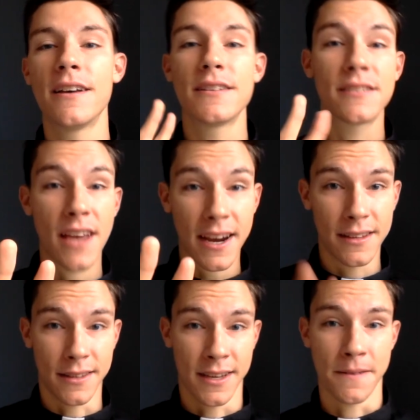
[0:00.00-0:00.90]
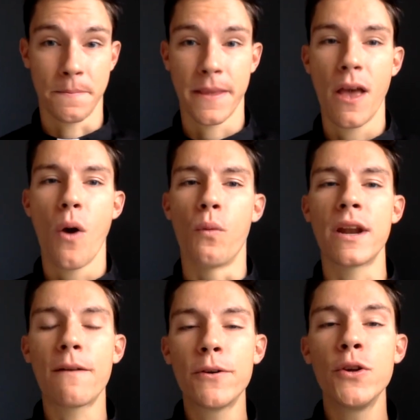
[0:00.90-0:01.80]
Secondly,
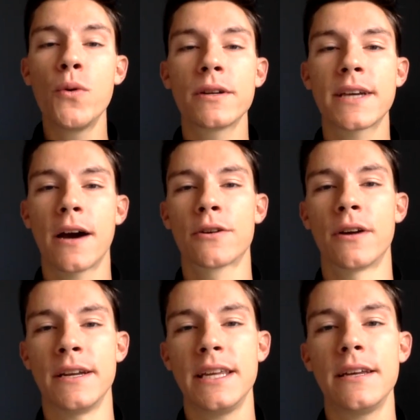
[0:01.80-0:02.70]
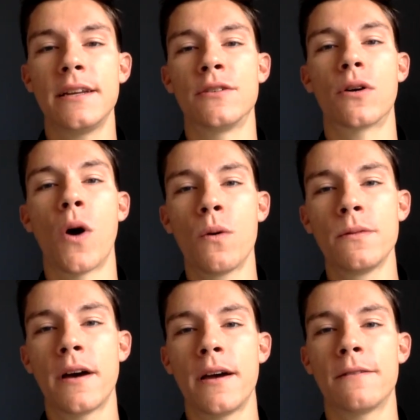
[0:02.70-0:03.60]
whenever you encounter a need in your
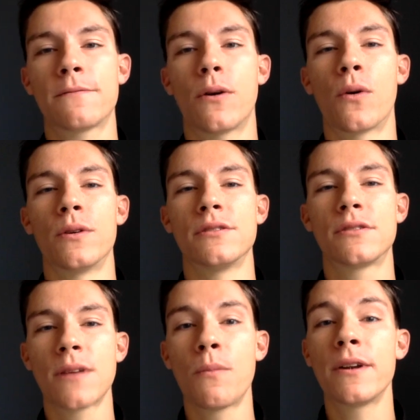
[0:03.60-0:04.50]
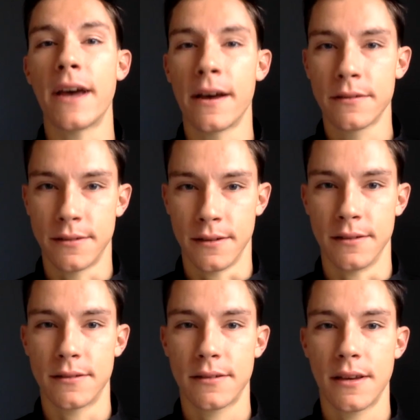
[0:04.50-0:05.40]
own life or in someone
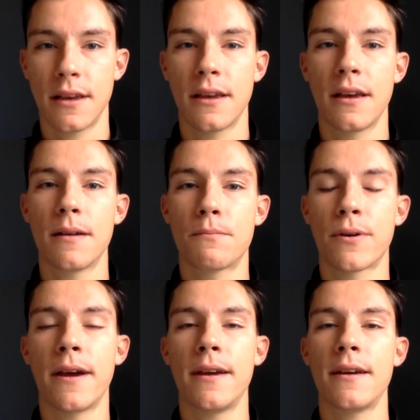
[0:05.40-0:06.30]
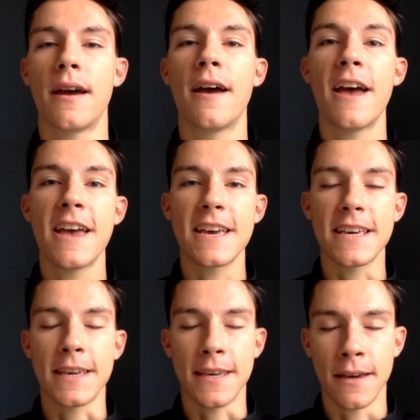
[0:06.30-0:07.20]
else's, pray,
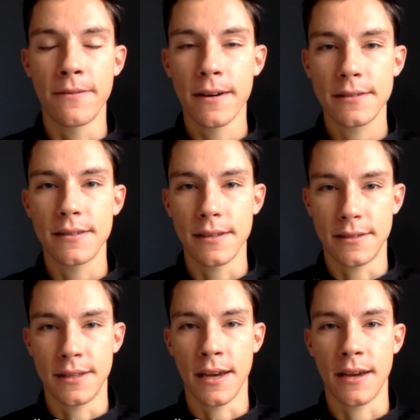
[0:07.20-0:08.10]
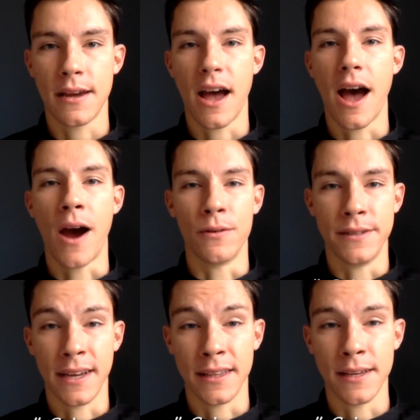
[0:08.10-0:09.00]
Give us this day our
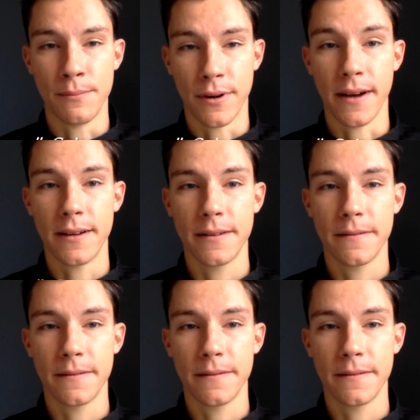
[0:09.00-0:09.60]
daily bread.